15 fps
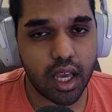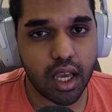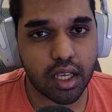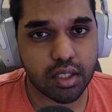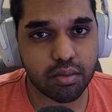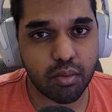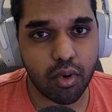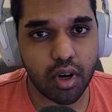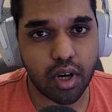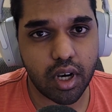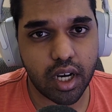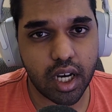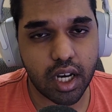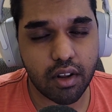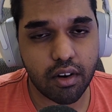small
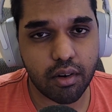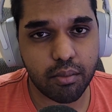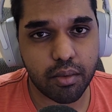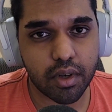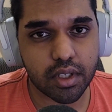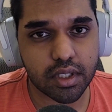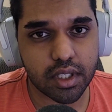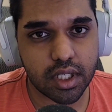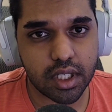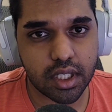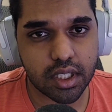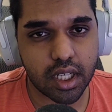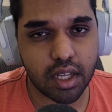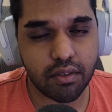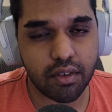indie developers,
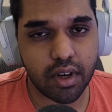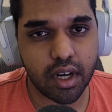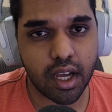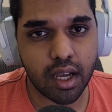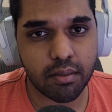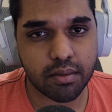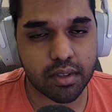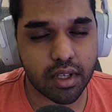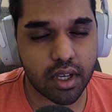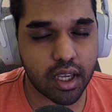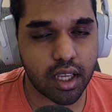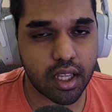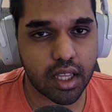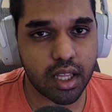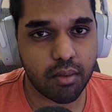each and every dime
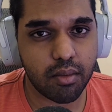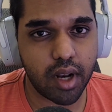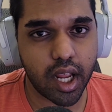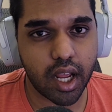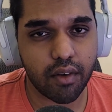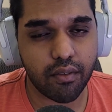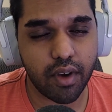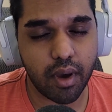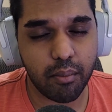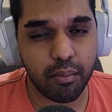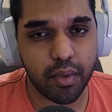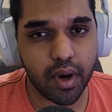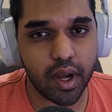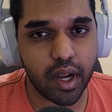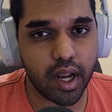sucking them like a
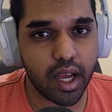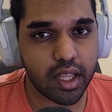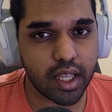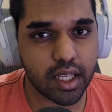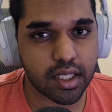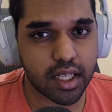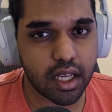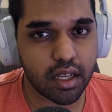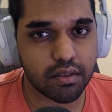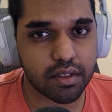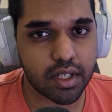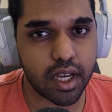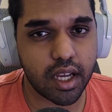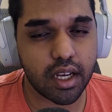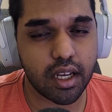vampire, and that's kind of
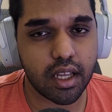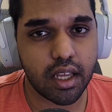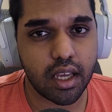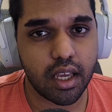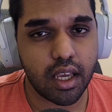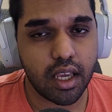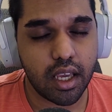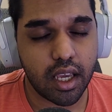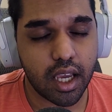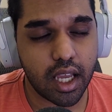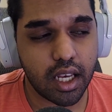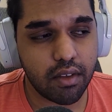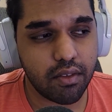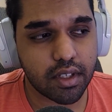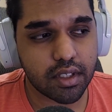sad.
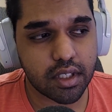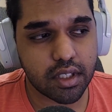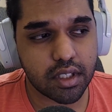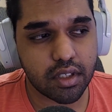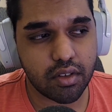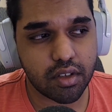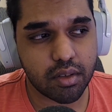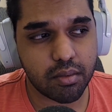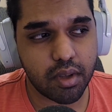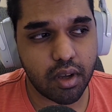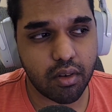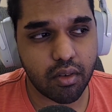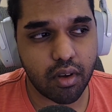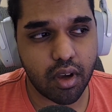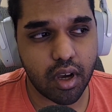Anyways, this is Rishabh
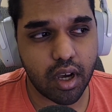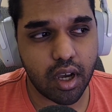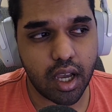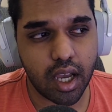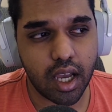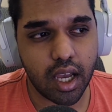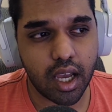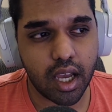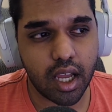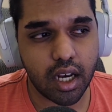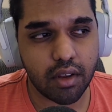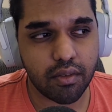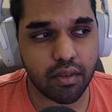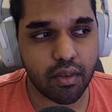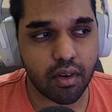Dhanuka, and
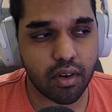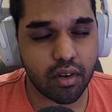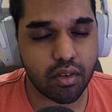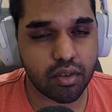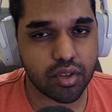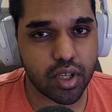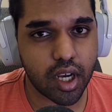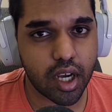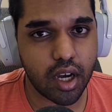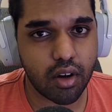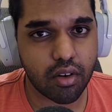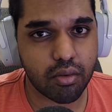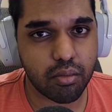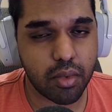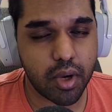if you want to check
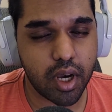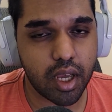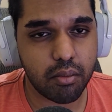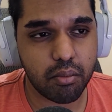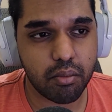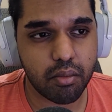out my